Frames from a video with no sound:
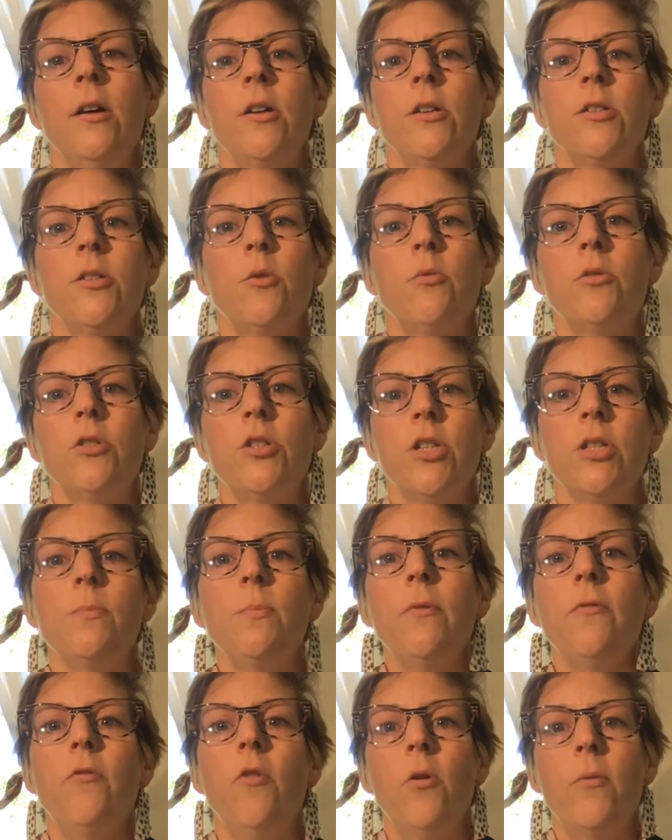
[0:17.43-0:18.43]
So just
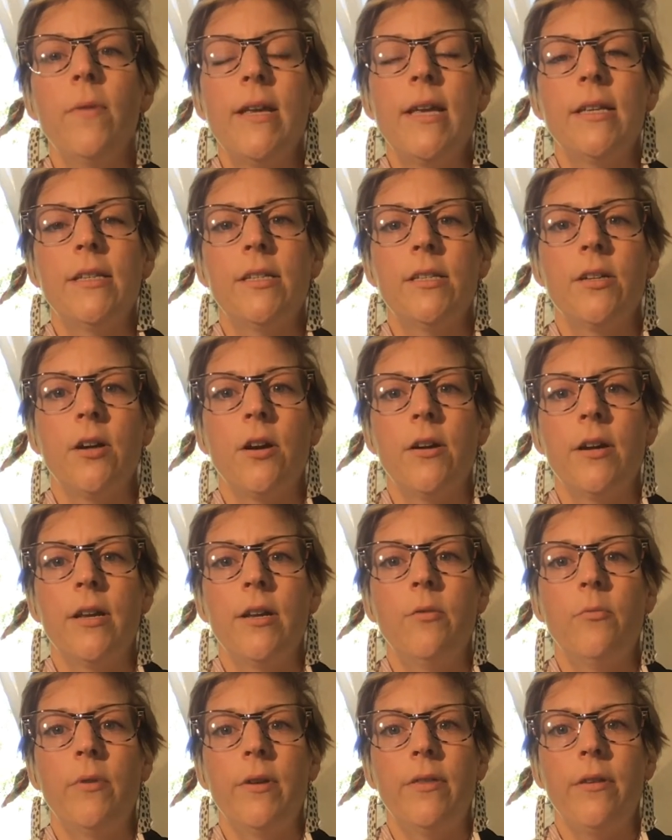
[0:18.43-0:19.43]
before we get
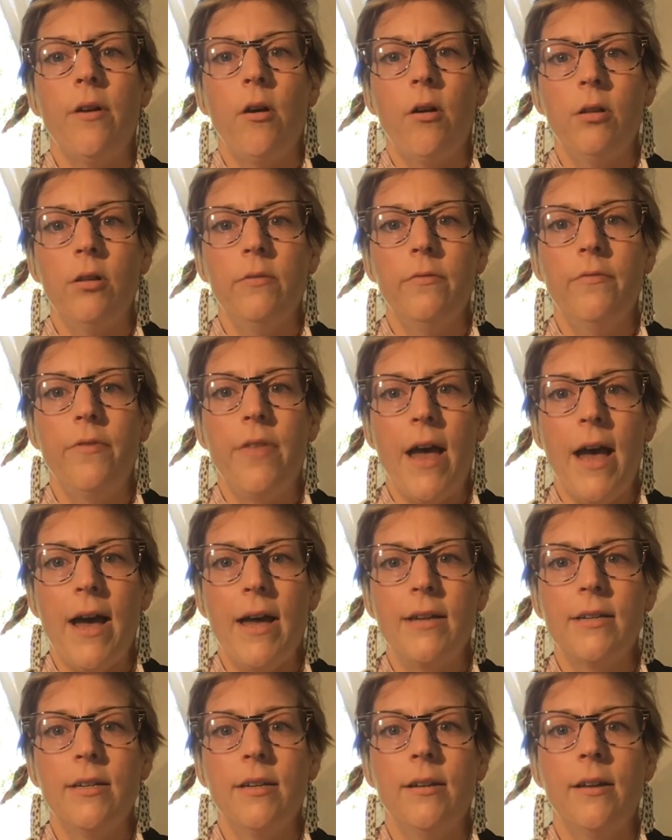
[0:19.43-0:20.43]
started with all of
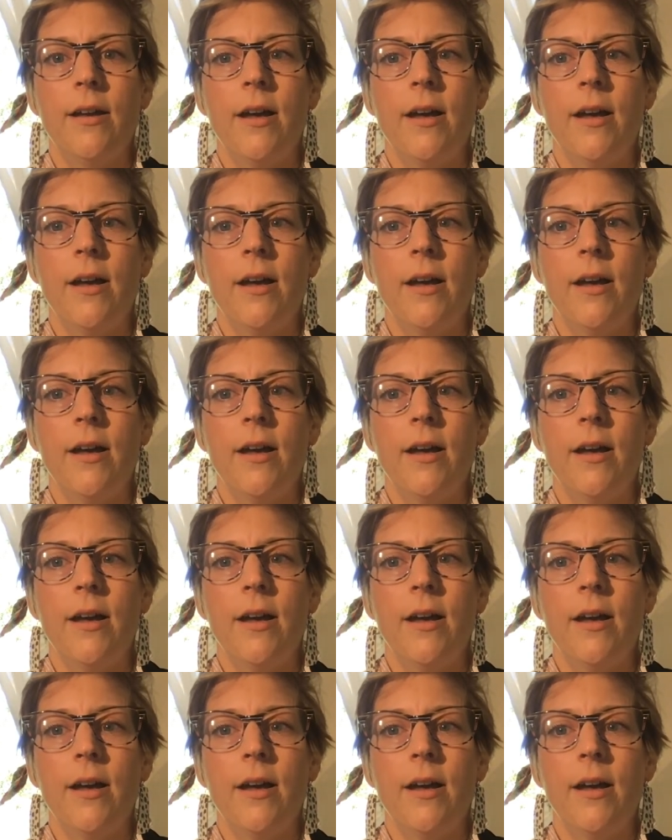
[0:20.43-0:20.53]
that